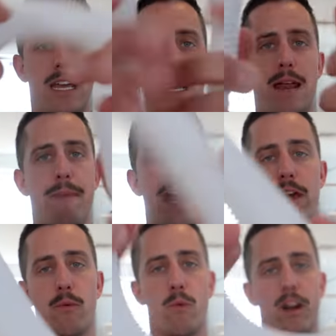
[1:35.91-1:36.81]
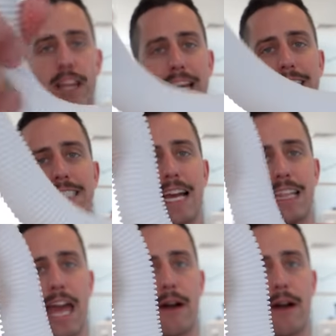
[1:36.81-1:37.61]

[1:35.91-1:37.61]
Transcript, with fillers: it and make it work exactly